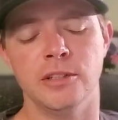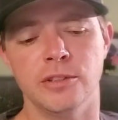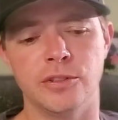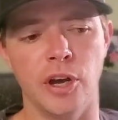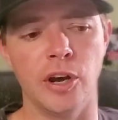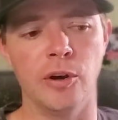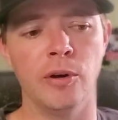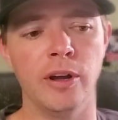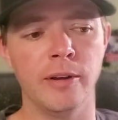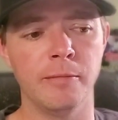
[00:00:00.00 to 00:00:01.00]
So
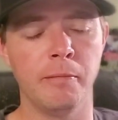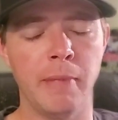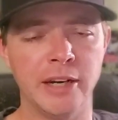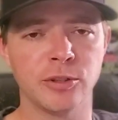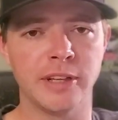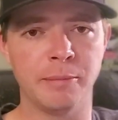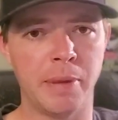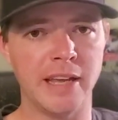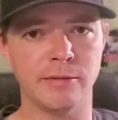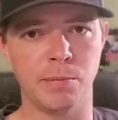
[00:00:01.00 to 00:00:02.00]
Major League
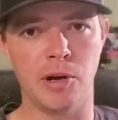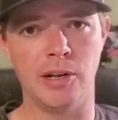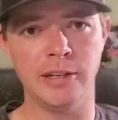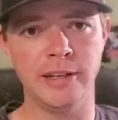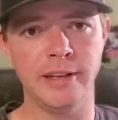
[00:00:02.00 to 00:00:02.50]
Baseball